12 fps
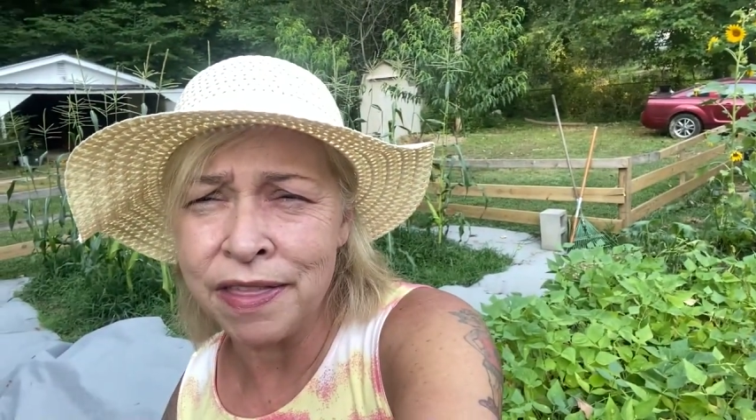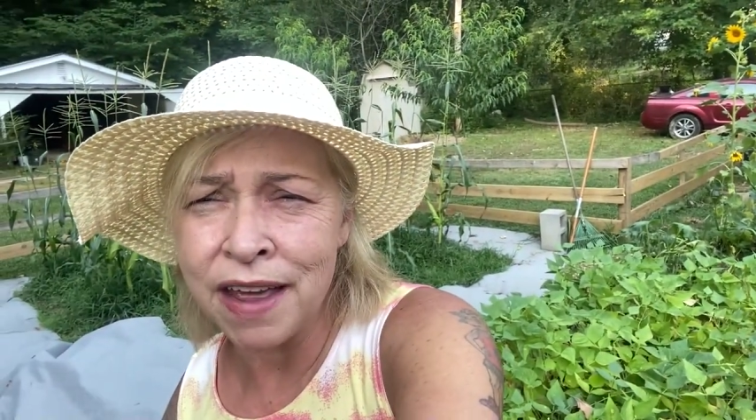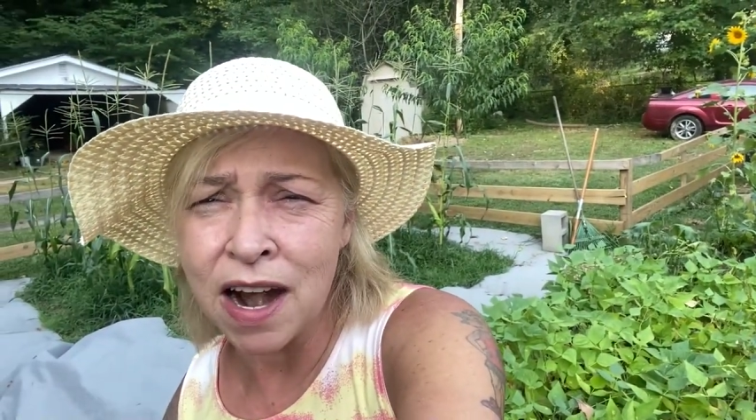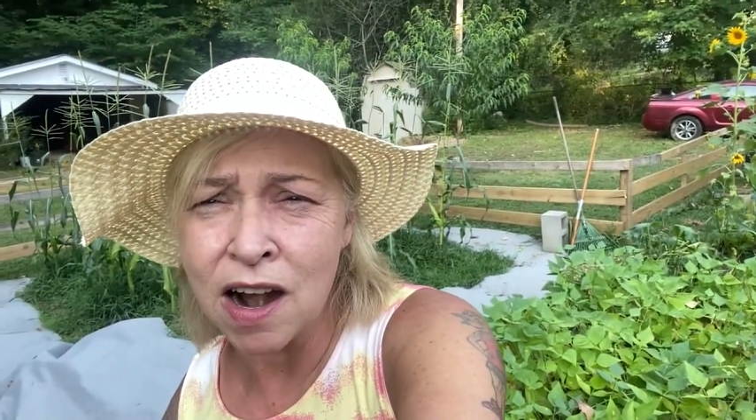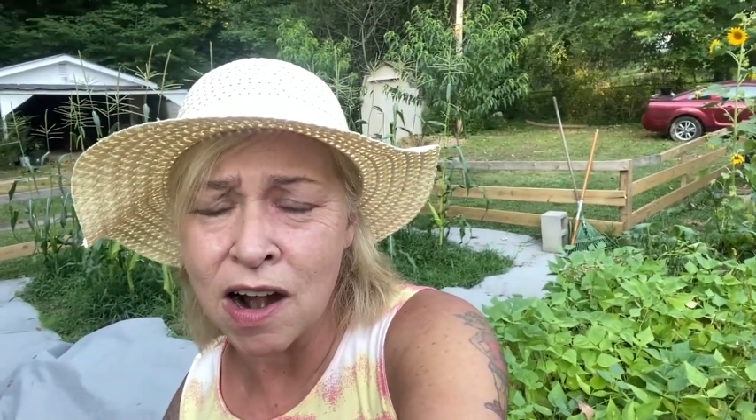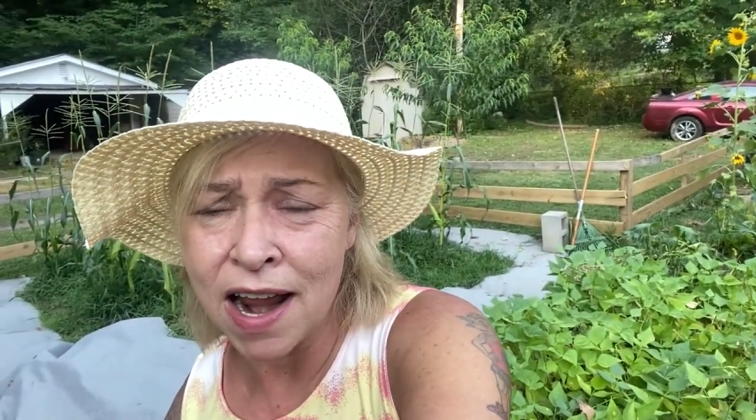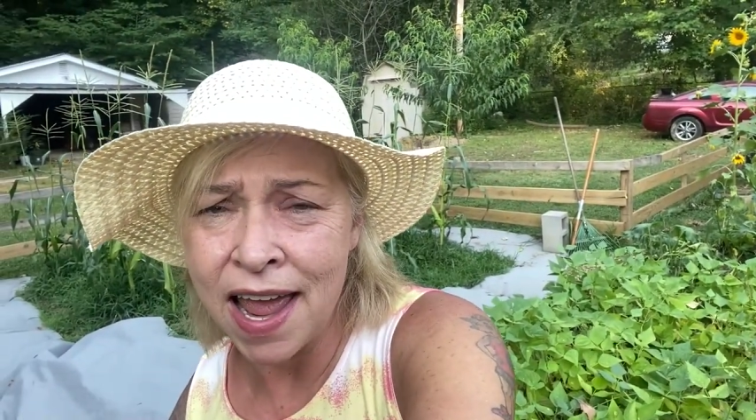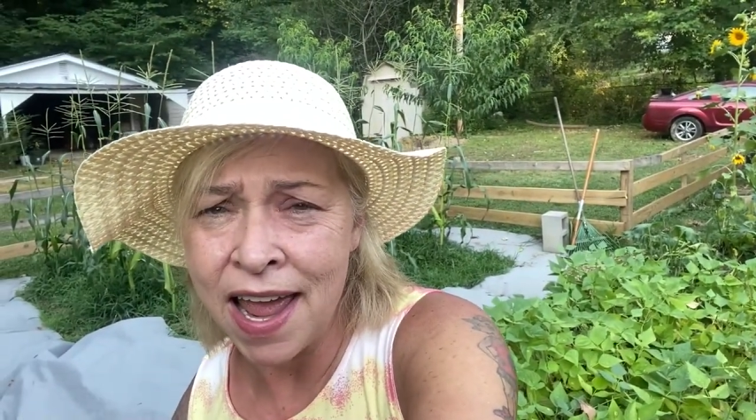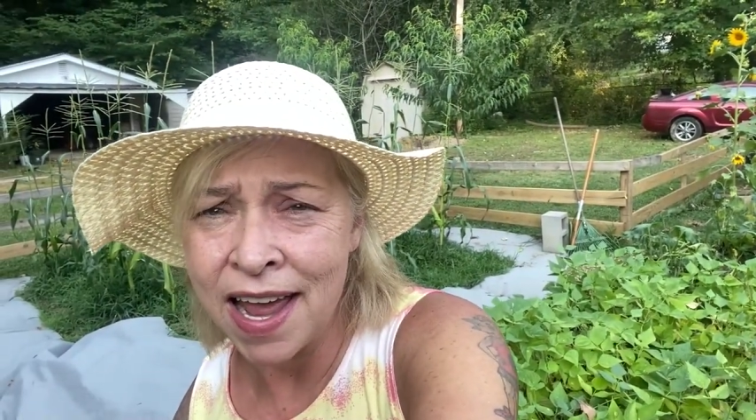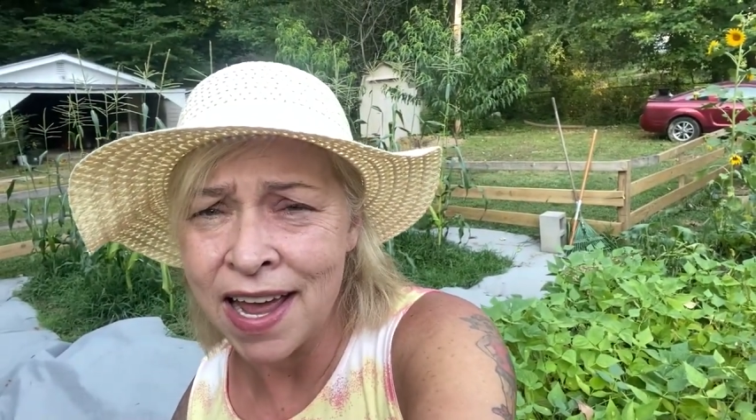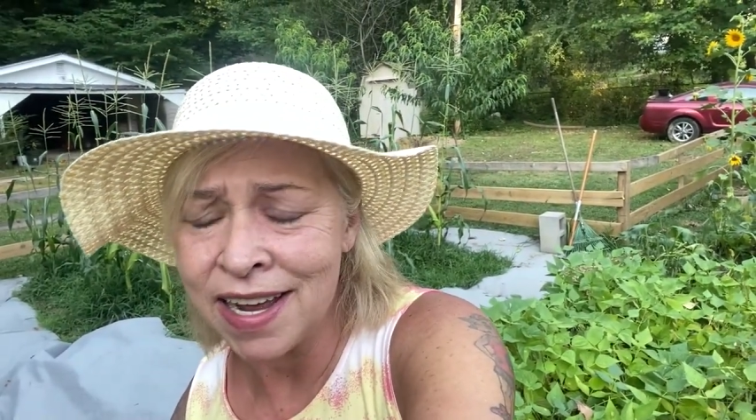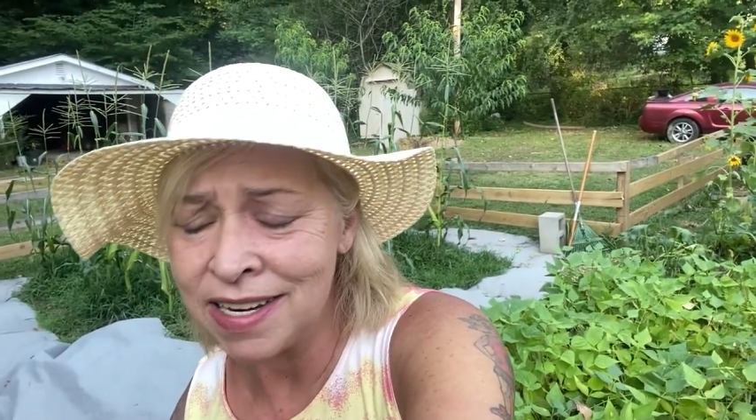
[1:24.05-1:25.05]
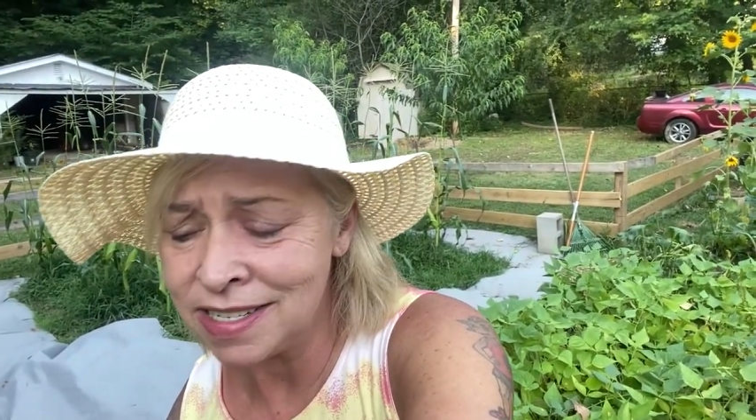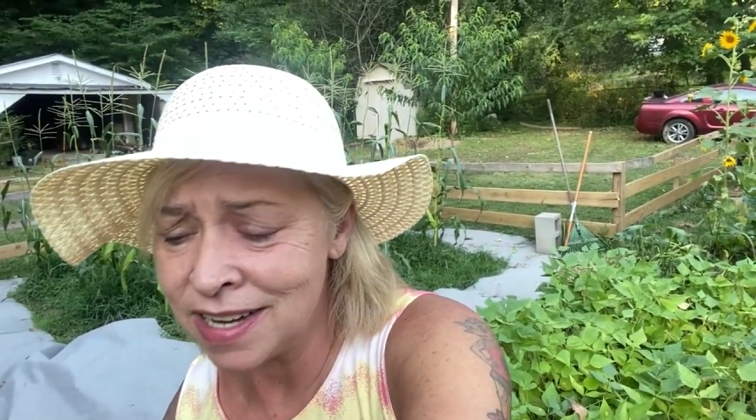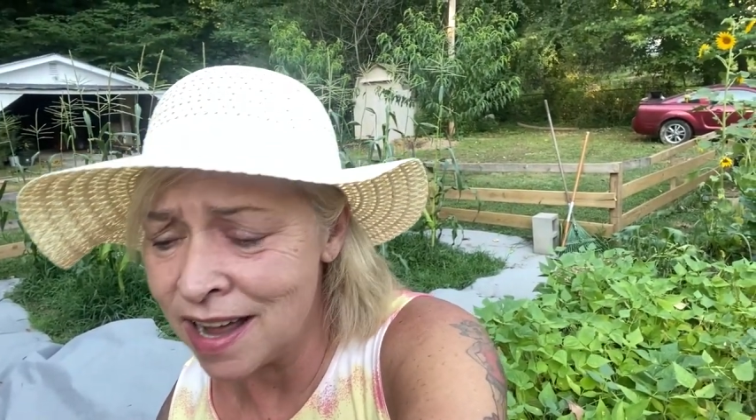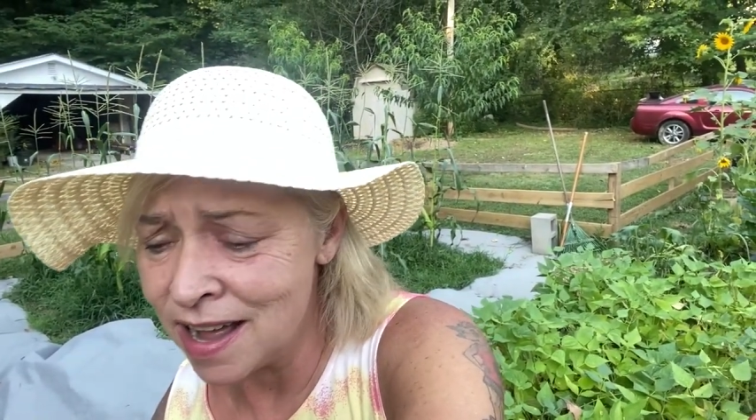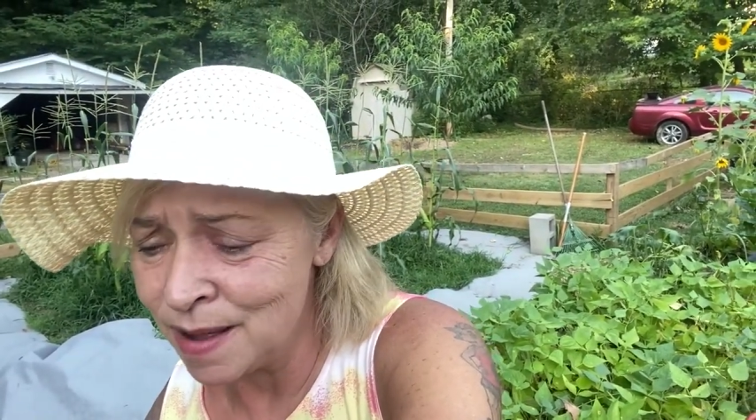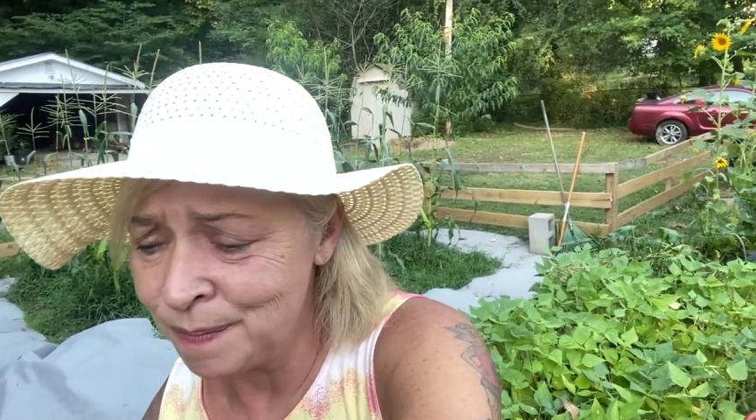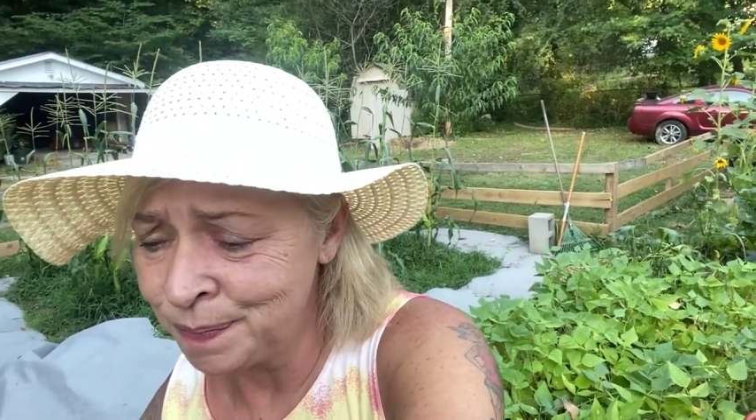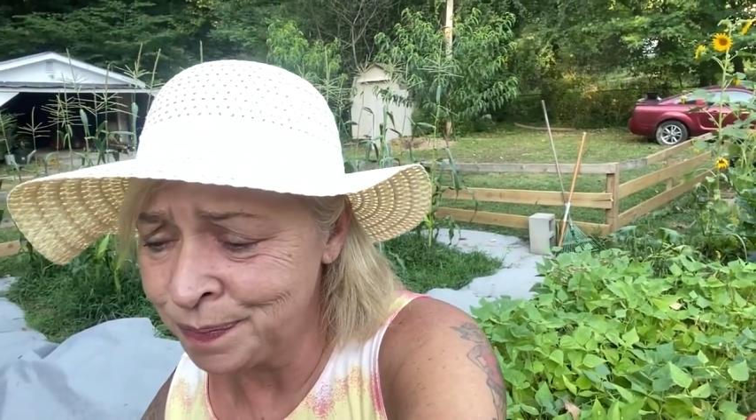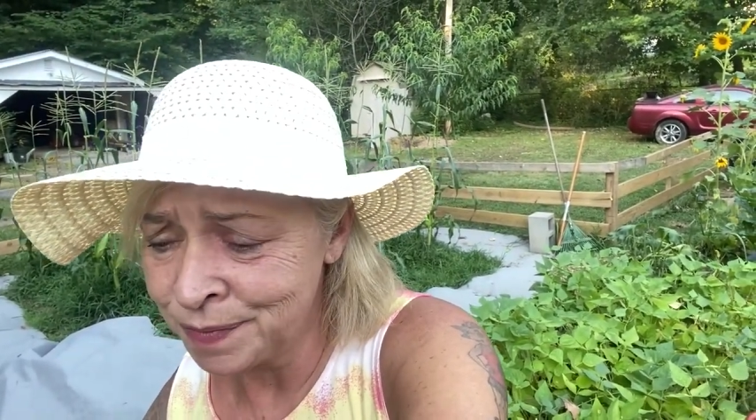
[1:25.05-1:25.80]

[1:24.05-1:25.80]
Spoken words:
there and a